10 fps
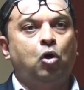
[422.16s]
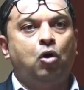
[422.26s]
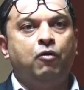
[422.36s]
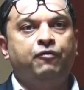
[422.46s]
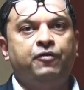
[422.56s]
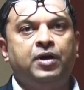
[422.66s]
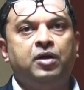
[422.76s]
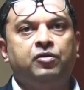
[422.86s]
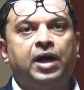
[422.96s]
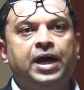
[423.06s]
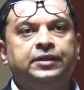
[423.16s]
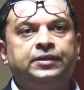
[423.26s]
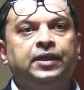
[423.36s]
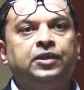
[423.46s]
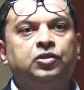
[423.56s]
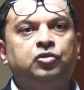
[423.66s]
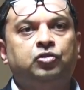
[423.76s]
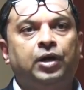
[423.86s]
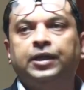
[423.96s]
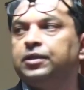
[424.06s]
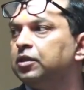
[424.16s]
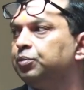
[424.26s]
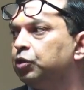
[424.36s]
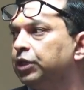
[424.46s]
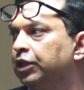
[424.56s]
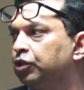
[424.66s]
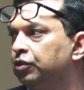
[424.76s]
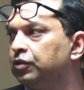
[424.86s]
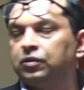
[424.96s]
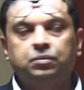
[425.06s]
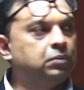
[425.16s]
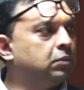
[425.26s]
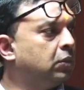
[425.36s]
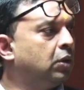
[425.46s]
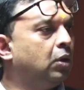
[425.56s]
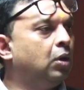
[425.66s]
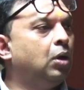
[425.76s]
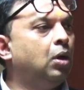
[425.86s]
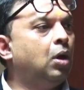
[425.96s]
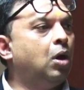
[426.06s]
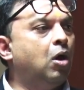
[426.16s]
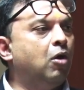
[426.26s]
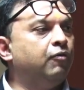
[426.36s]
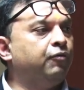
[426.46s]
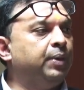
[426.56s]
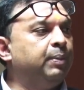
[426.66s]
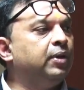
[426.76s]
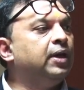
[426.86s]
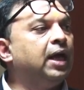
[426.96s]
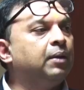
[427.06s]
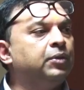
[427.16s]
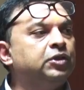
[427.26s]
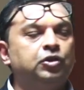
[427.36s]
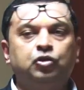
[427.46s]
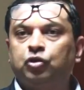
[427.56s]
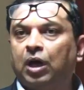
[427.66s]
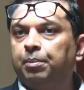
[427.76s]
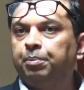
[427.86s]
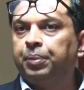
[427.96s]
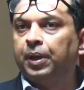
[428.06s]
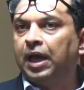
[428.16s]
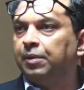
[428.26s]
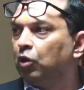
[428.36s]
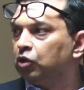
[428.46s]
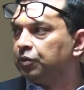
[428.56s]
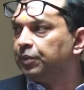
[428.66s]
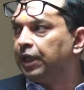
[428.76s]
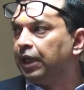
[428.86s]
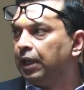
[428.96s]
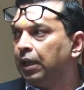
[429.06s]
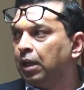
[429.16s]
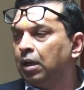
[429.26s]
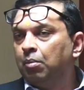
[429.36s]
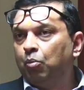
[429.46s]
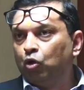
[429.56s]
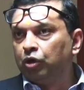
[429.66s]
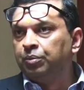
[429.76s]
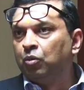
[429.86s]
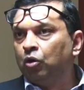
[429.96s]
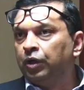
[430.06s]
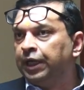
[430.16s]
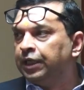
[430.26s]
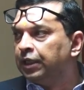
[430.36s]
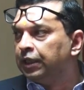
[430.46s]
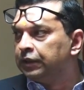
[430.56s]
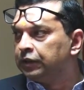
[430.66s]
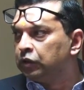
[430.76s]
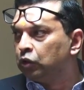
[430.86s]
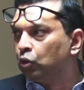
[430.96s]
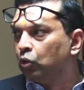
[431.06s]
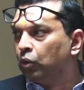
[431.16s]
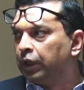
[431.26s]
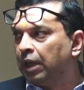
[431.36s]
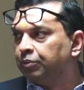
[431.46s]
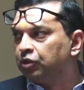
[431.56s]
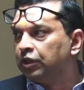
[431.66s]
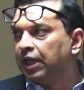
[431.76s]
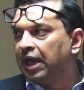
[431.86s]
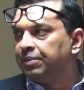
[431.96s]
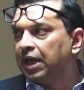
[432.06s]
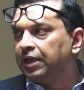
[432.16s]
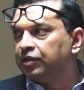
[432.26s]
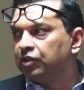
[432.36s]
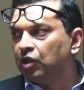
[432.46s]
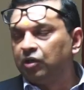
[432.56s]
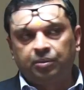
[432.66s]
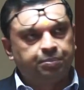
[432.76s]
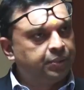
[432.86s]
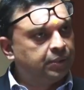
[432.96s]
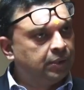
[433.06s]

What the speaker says: of a rising strident protectionism of people like Mr. Trump, and possibly more and more leaders who come to the limelight in Europe,